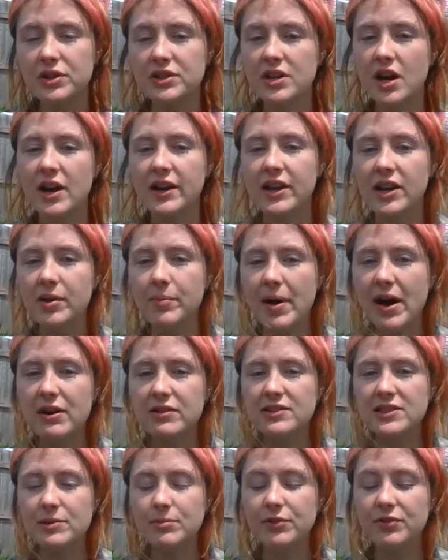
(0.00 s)
talking about
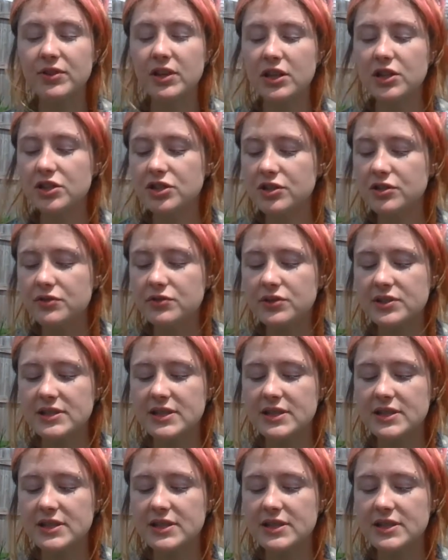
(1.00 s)
some of the issues